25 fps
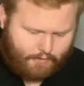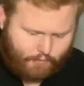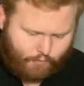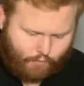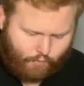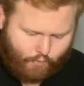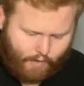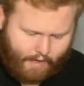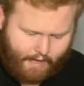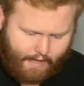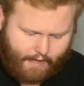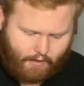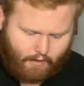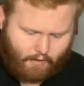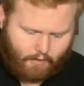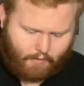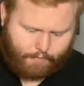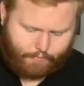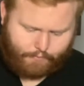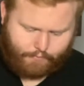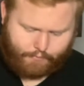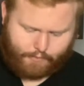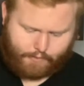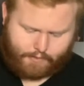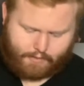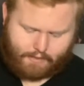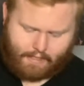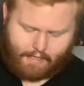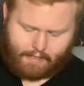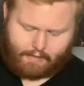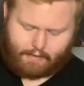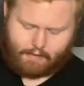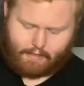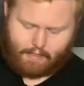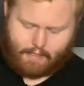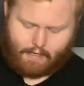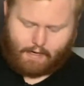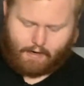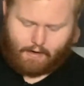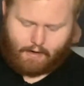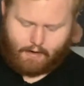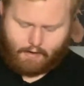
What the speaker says: well. Put that there.